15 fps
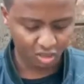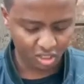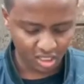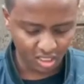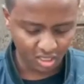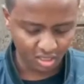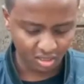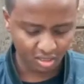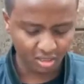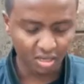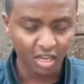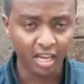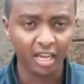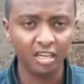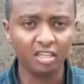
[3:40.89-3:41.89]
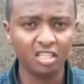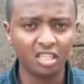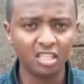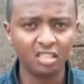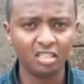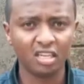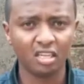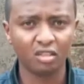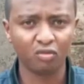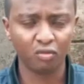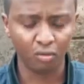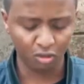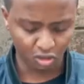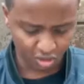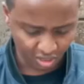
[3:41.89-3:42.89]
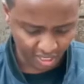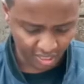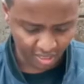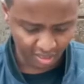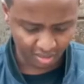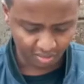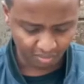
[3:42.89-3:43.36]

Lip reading: T, and T stands for training.